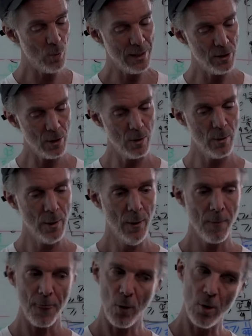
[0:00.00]
window,
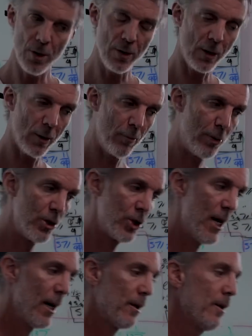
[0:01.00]
or you can
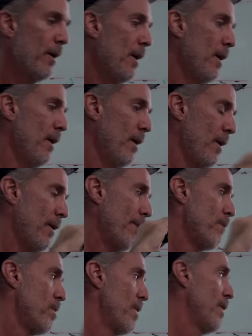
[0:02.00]
project
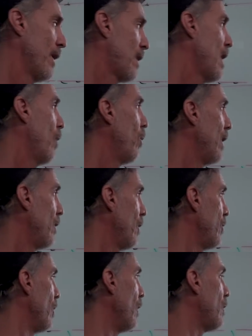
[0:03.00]
the cut
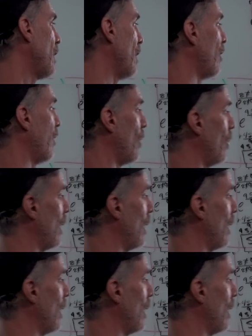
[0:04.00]
window. You're looking for